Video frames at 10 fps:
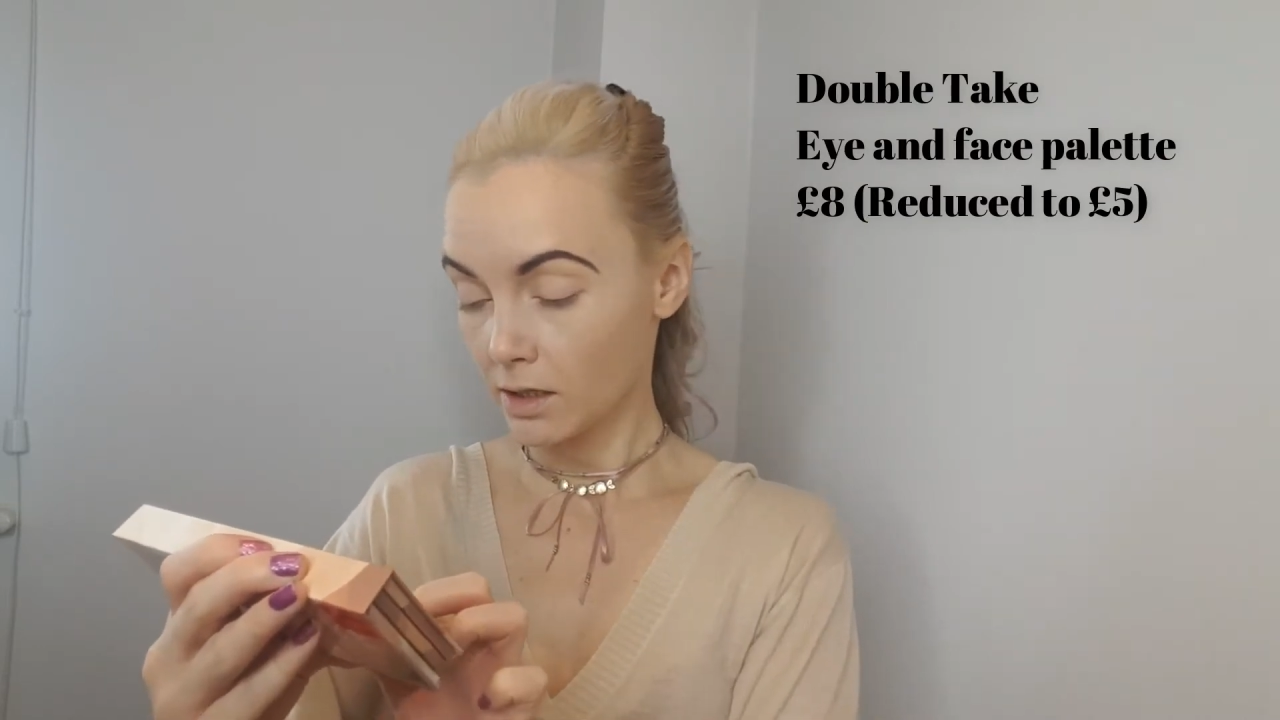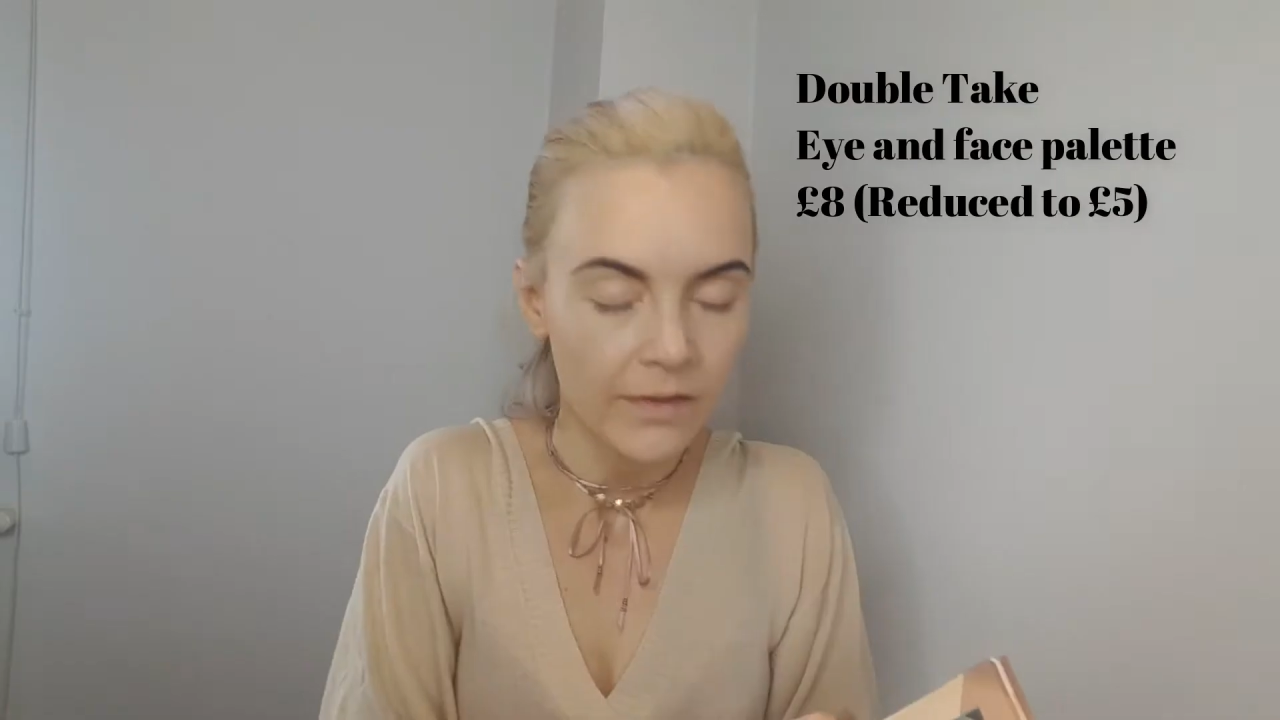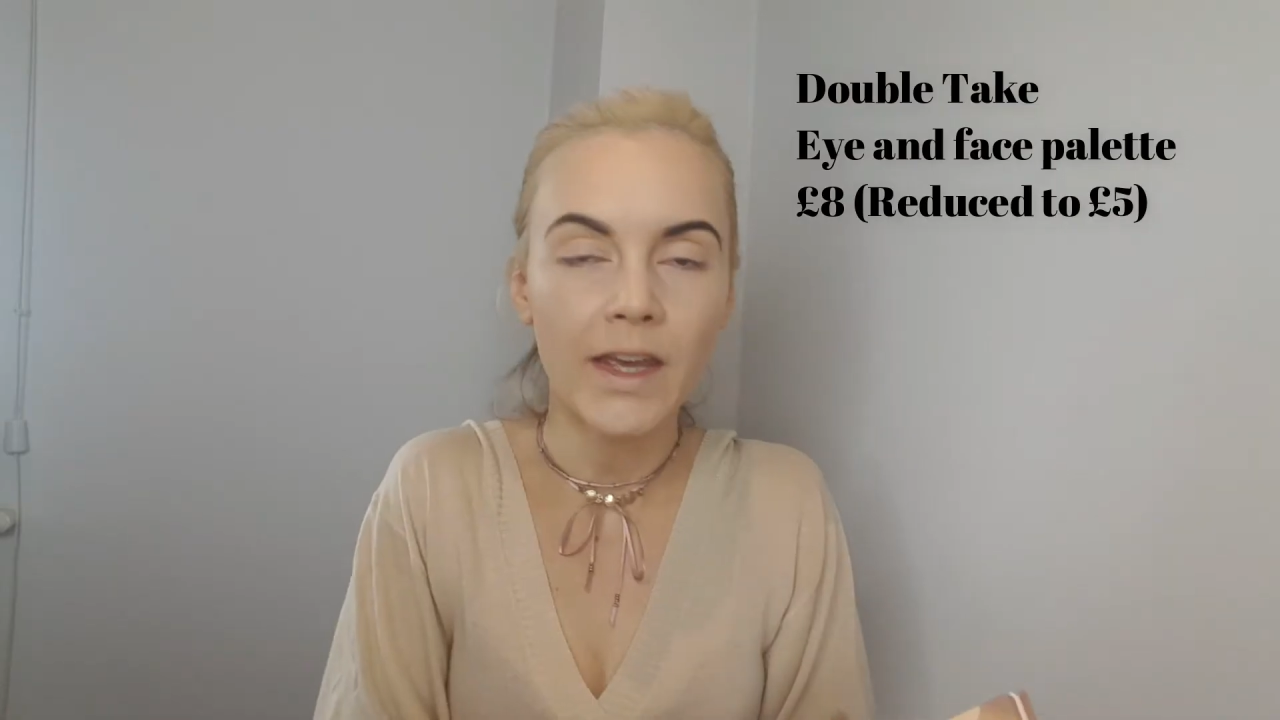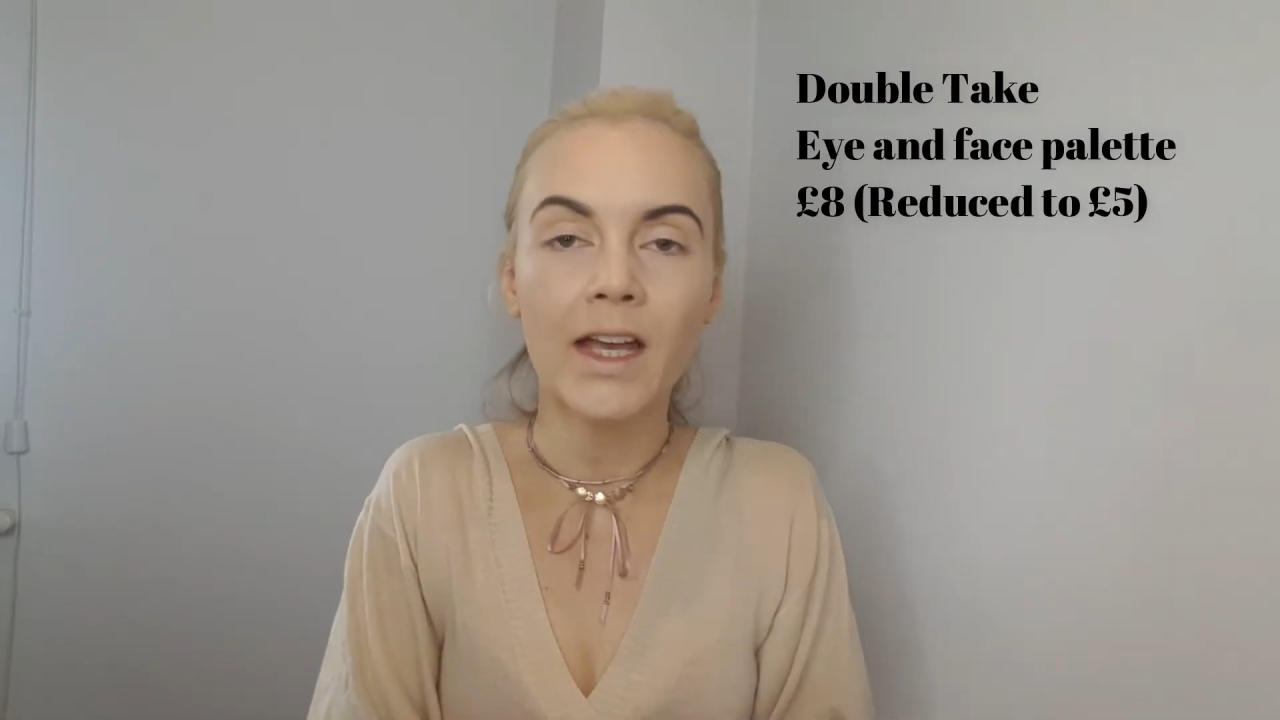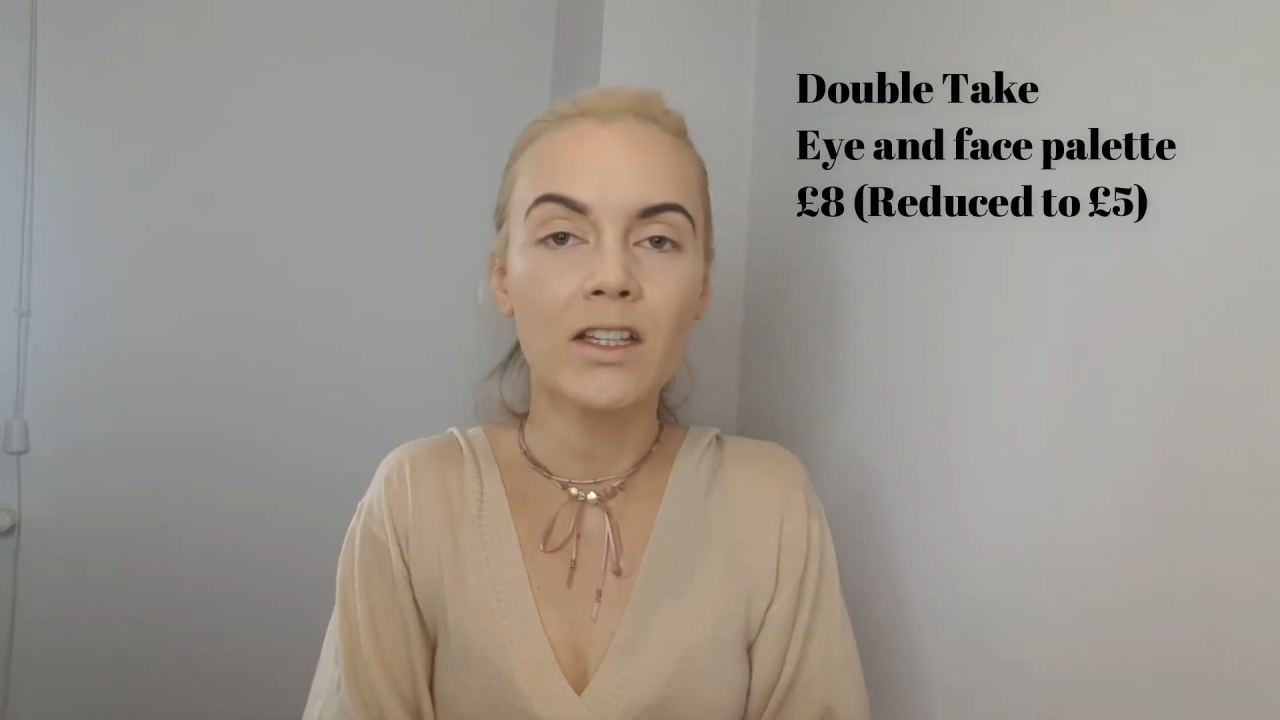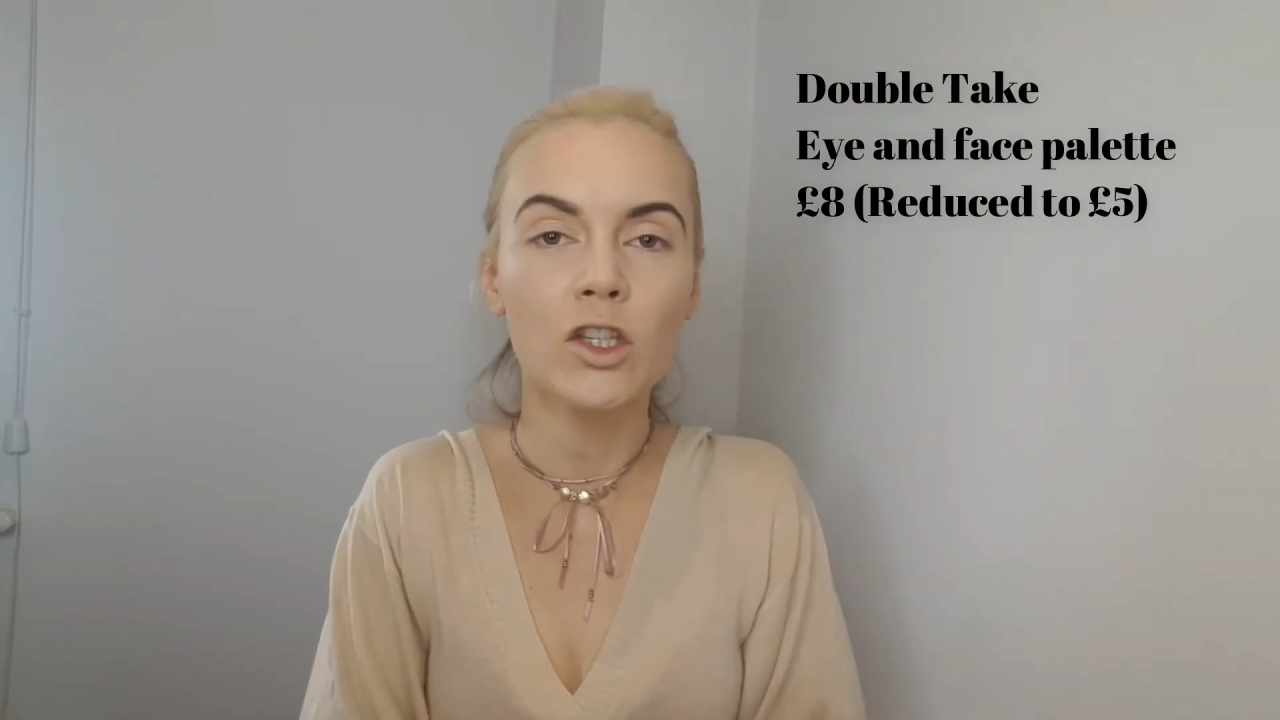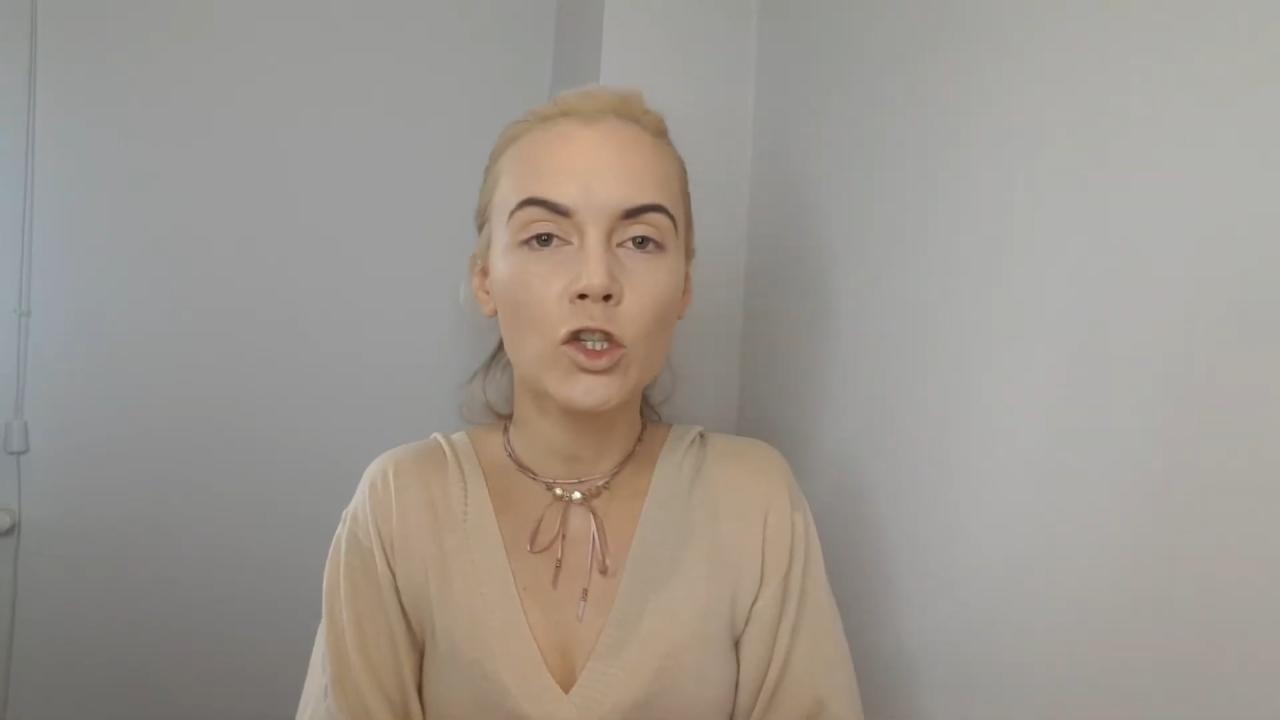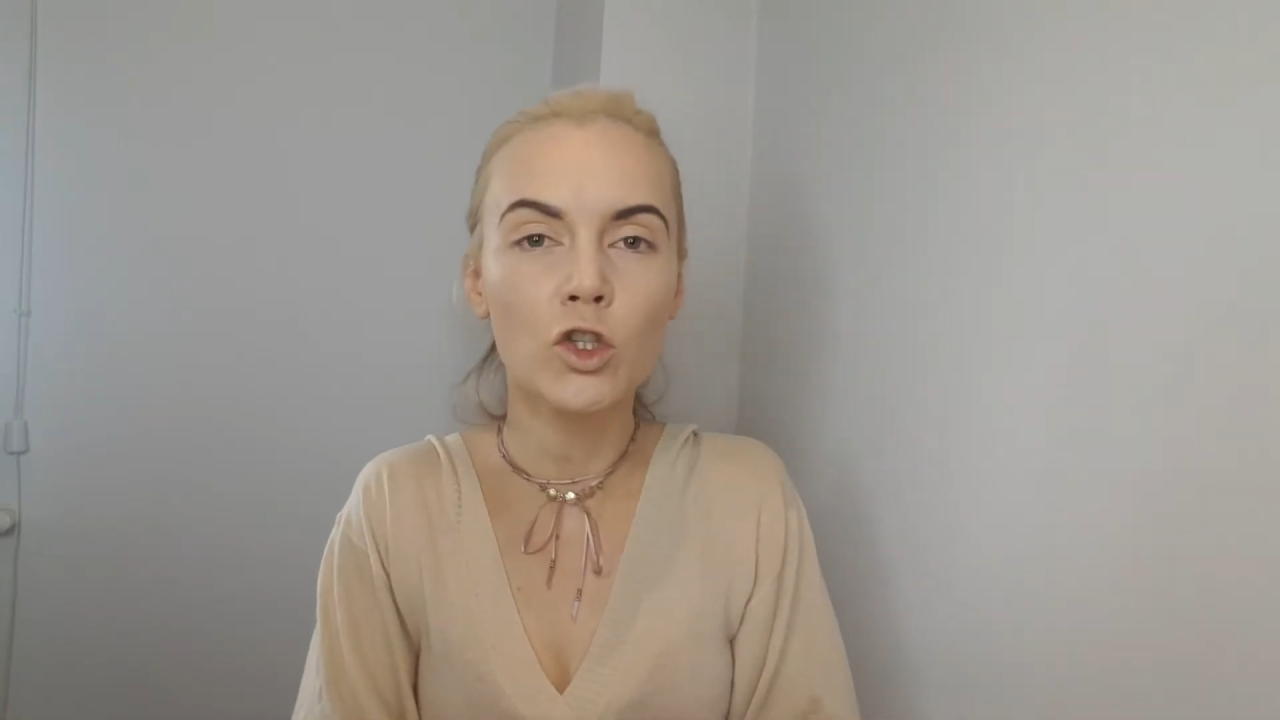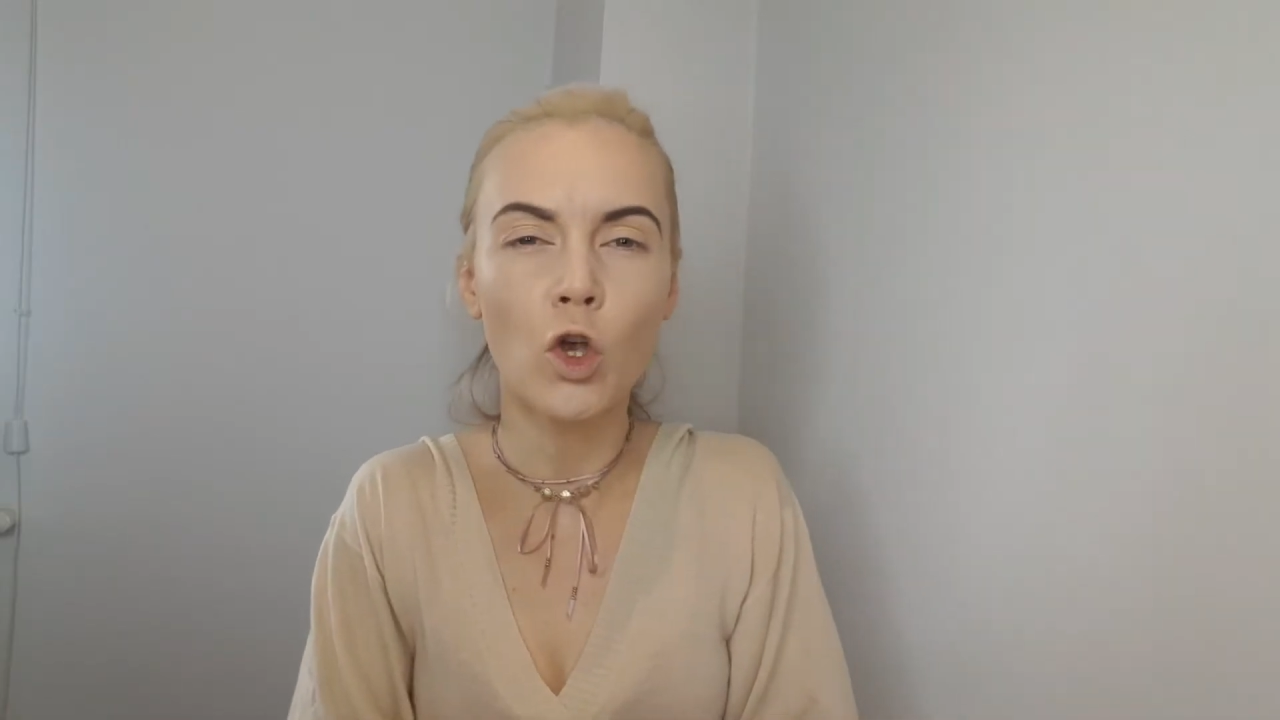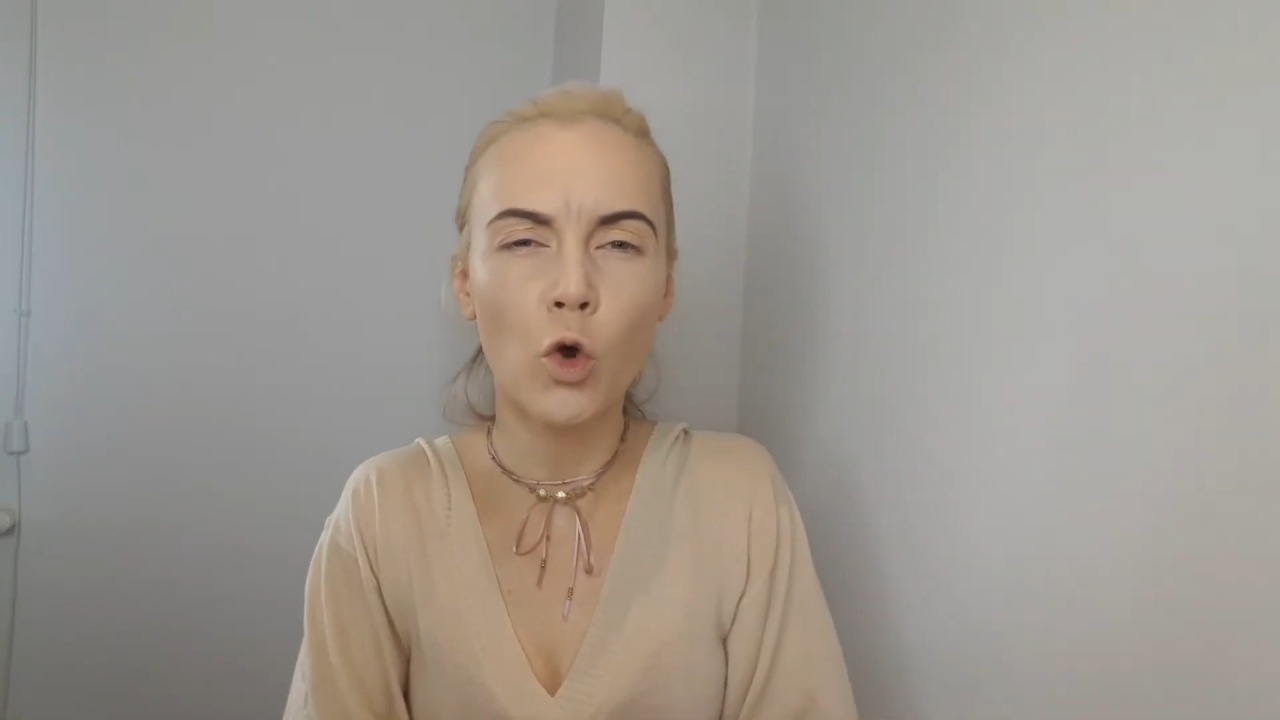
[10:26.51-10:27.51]
They had
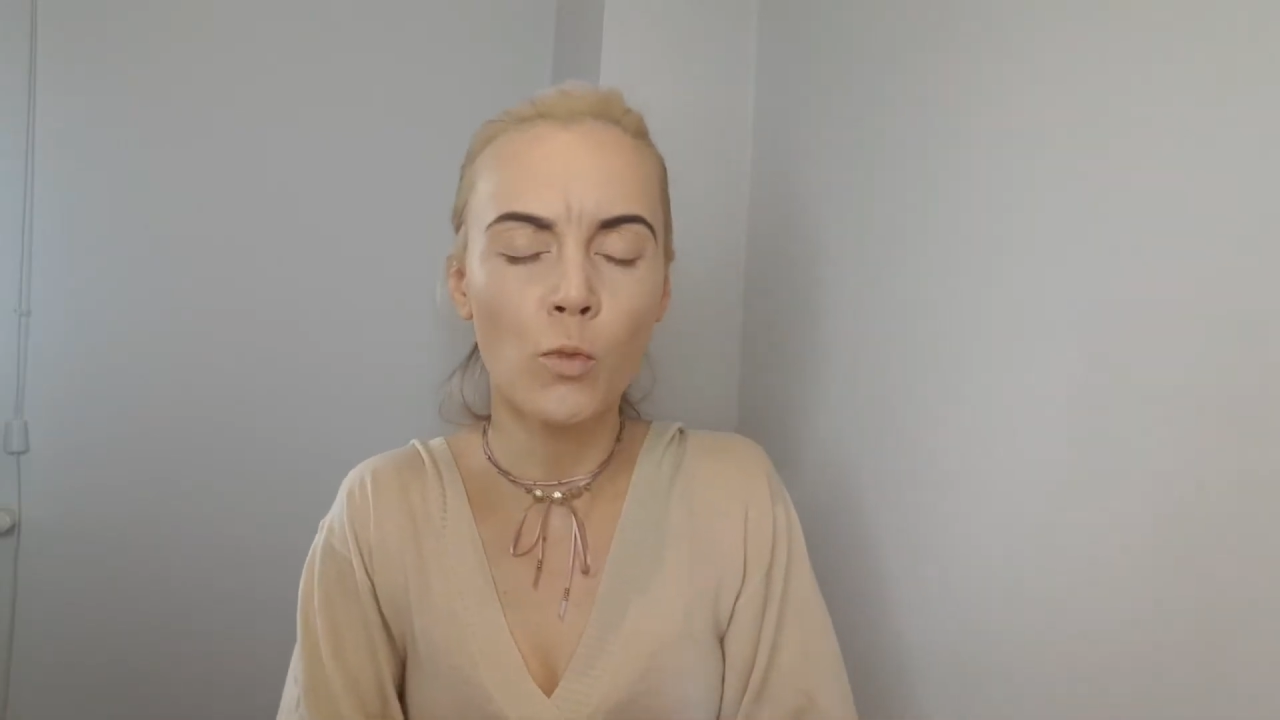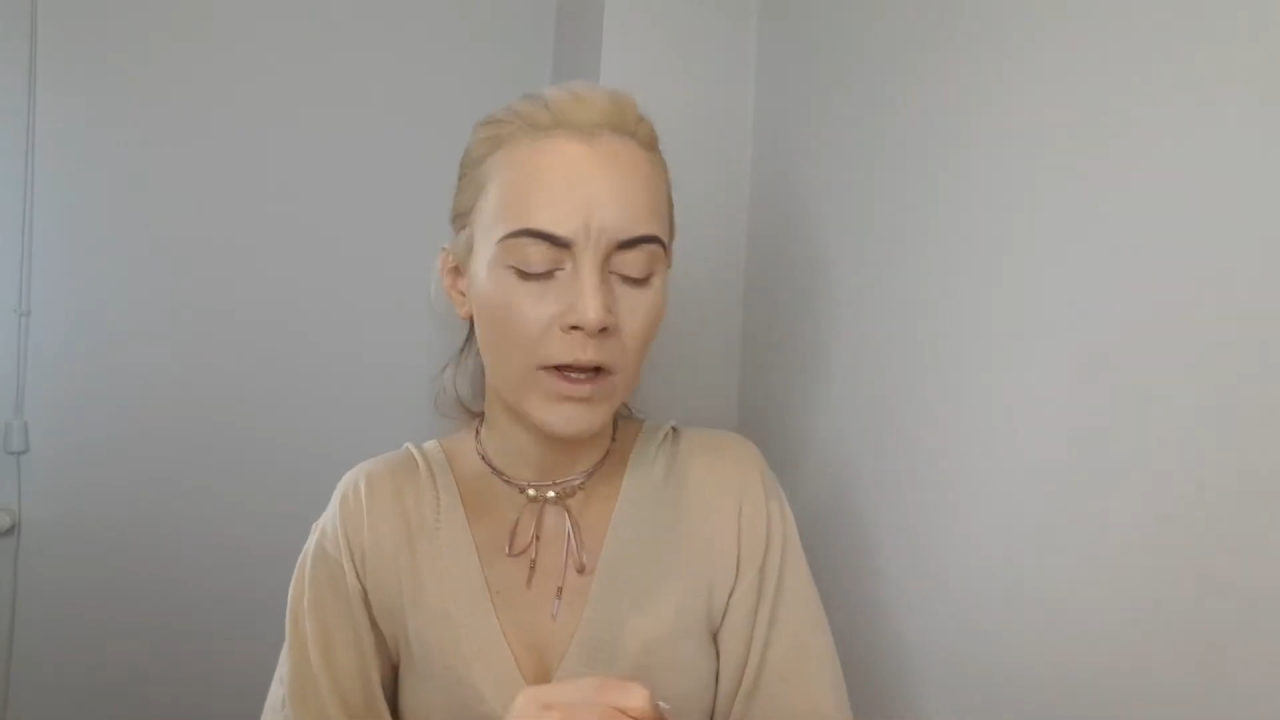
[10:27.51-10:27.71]
so